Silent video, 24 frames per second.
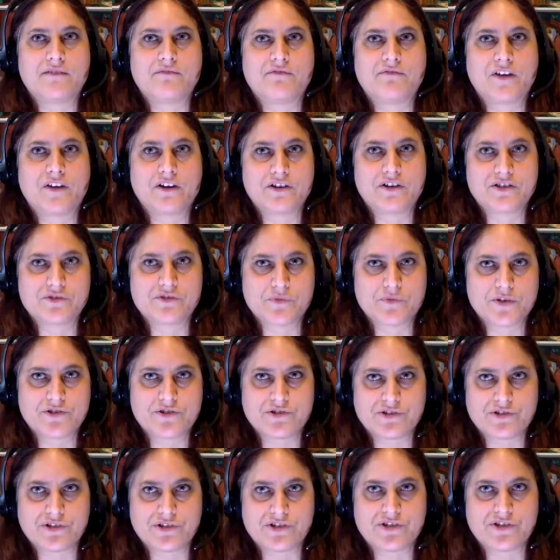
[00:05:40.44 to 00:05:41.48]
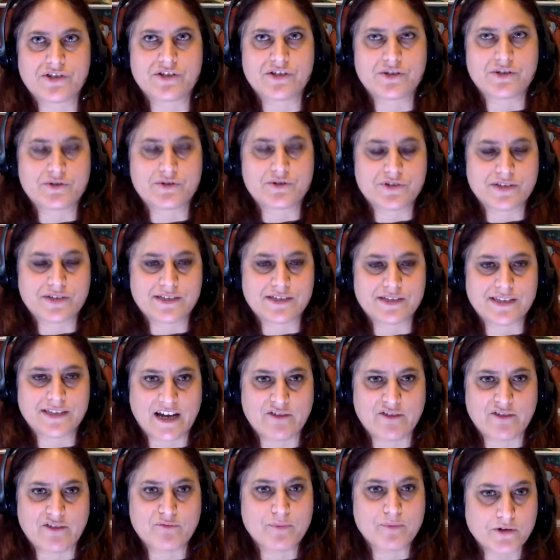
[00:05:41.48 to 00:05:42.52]
various research institutions
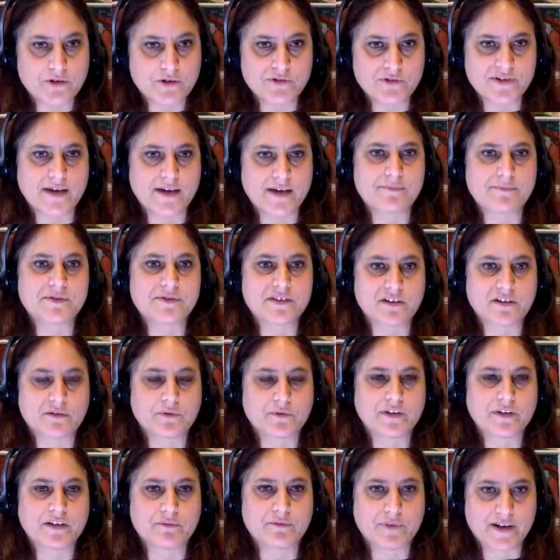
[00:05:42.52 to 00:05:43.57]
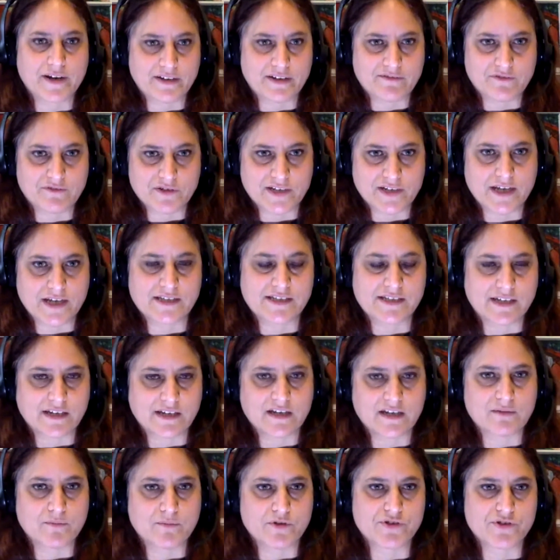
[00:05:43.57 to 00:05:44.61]
that have prototypes that are really ready for testing
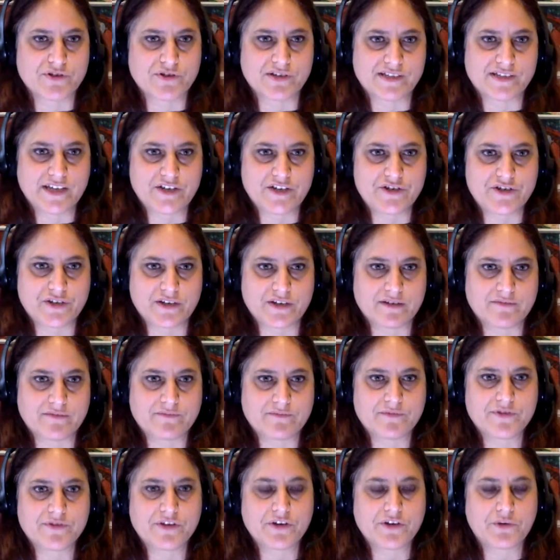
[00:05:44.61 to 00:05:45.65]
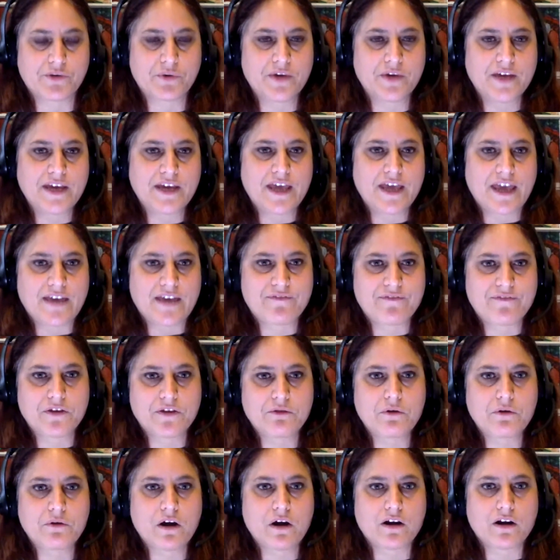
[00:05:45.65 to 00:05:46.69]
and commercialization. So, if
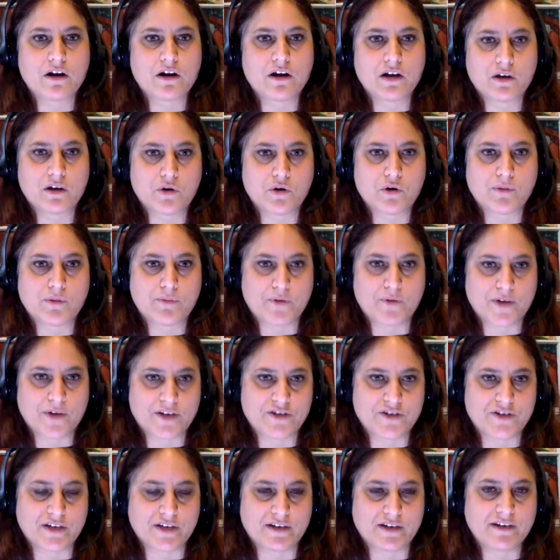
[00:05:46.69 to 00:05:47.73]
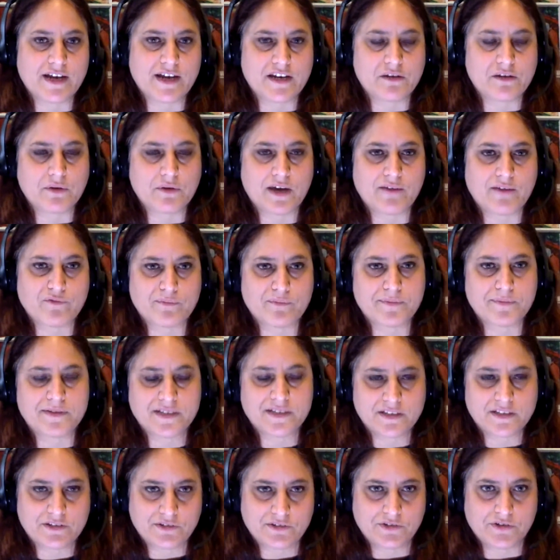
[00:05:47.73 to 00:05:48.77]
you are a corporation and you have a
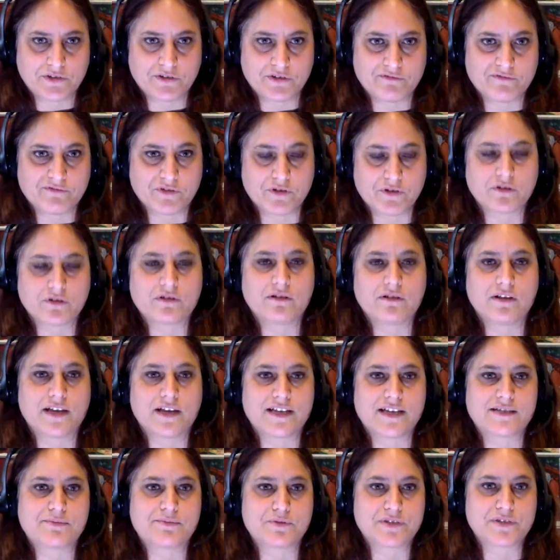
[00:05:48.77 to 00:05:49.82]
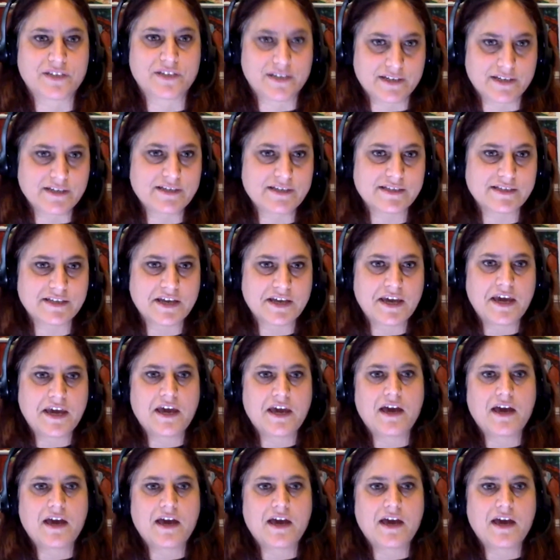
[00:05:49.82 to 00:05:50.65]
particular vertical expertise,